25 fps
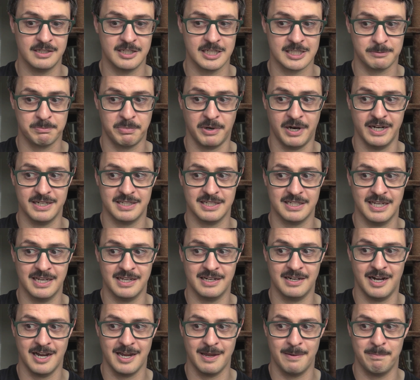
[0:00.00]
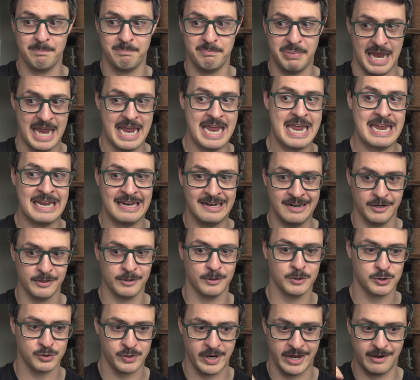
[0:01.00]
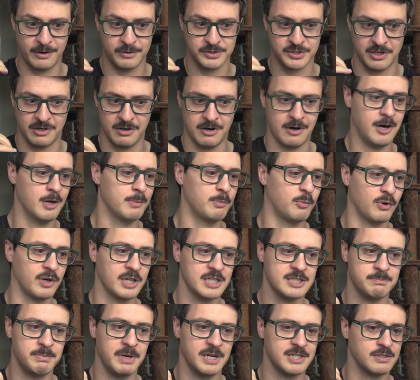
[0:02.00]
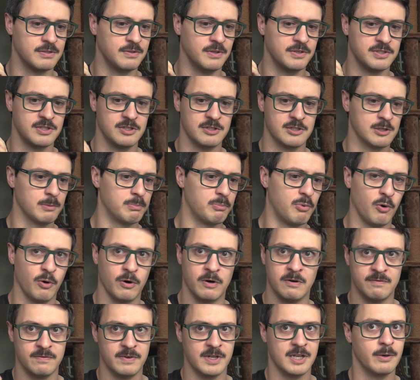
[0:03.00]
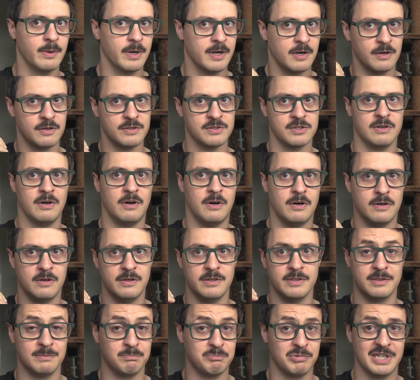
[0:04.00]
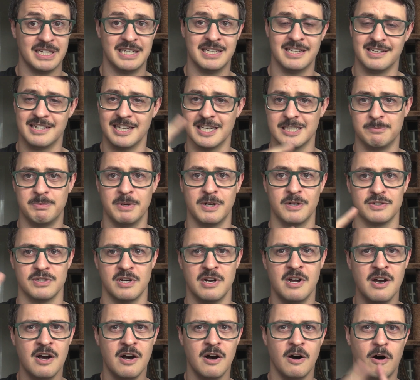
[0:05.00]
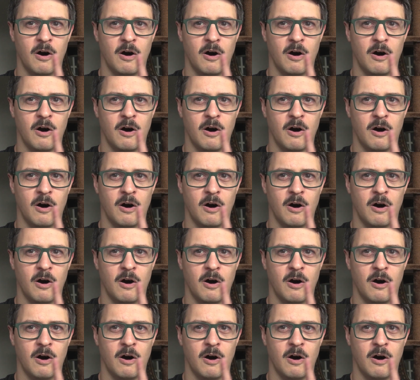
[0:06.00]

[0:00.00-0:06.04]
despite, again, I am paying other trainers and onboarding specialists and support and video editors and all and bringing in guest speakers and